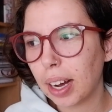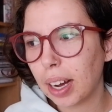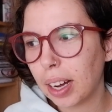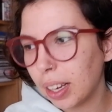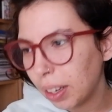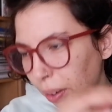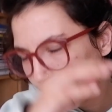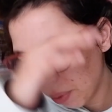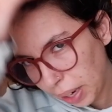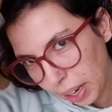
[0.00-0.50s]

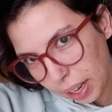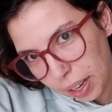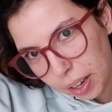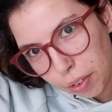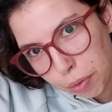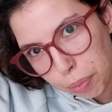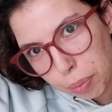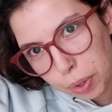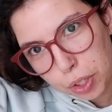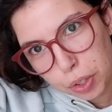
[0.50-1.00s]
I ran out
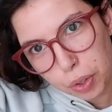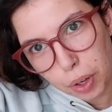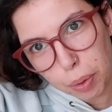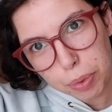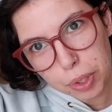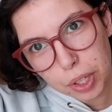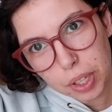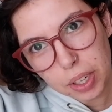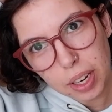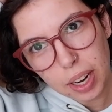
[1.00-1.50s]
of
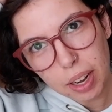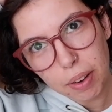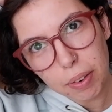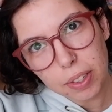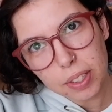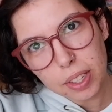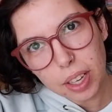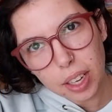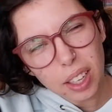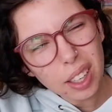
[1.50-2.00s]
prescription and I
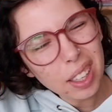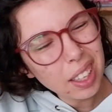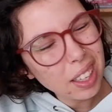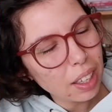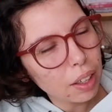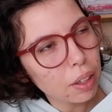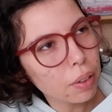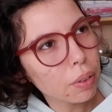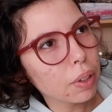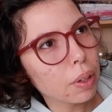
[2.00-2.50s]
was like,
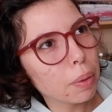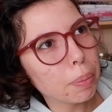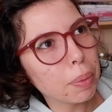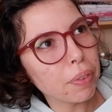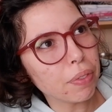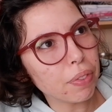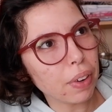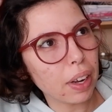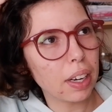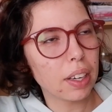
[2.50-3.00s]
it'll
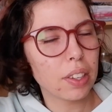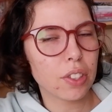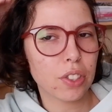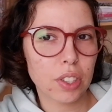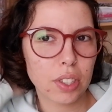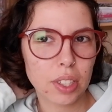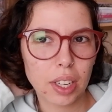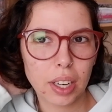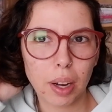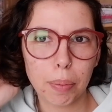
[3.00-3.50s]
be fine. It's
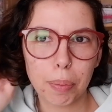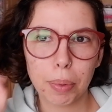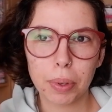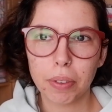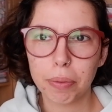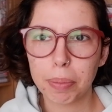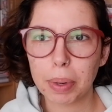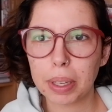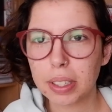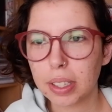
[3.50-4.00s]
just a
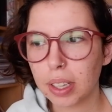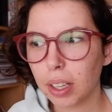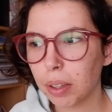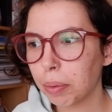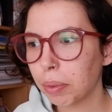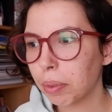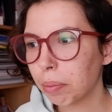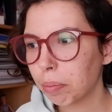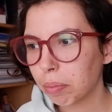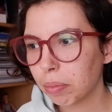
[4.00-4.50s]
couple of months.
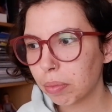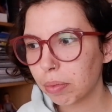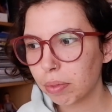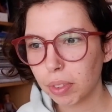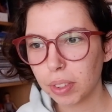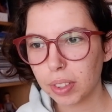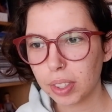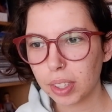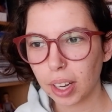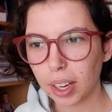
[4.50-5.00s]

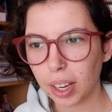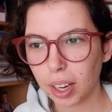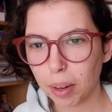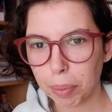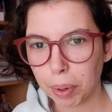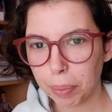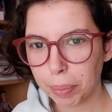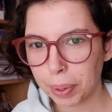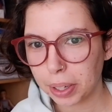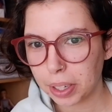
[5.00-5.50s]
It's not going
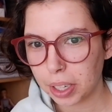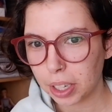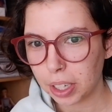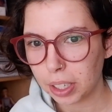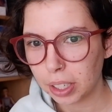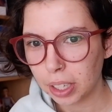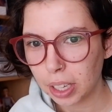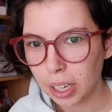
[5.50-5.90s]
to be a big deal.